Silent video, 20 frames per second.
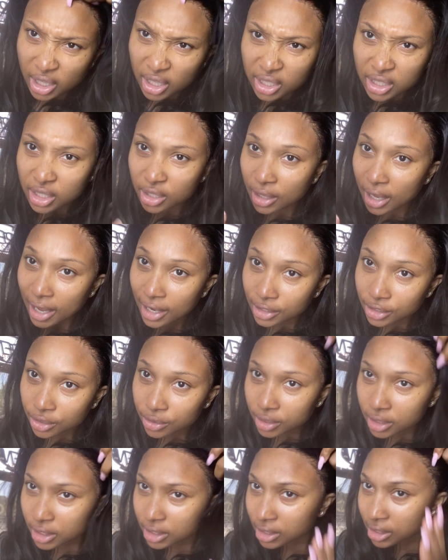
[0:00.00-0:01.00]
So as you
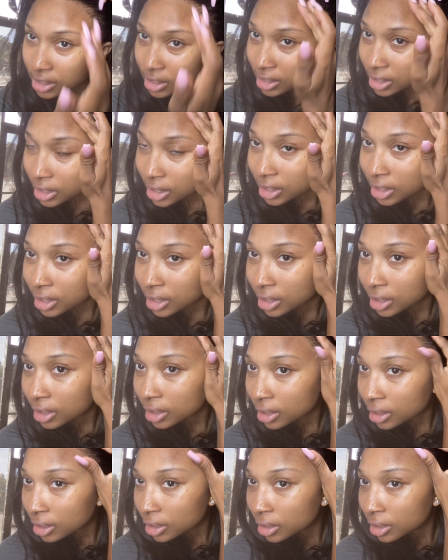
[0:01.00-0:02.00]
can see,
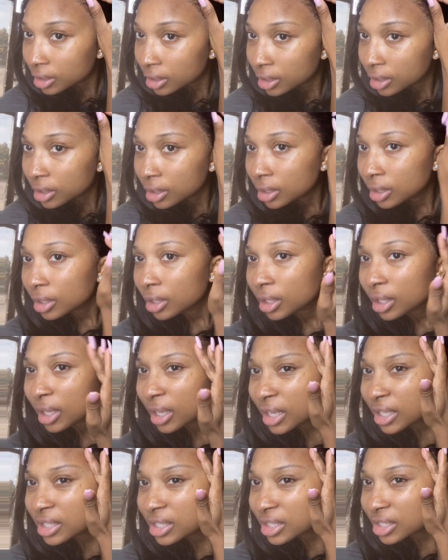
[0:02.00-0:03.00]

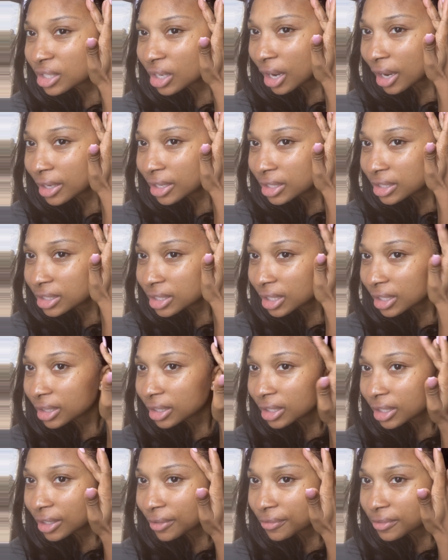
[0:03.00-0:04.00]
it's starting to
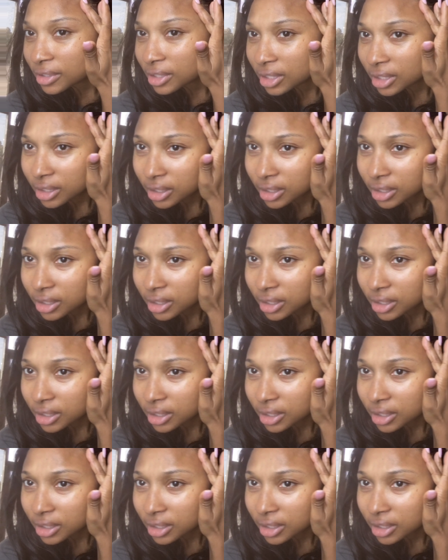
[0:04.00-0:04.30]
lift.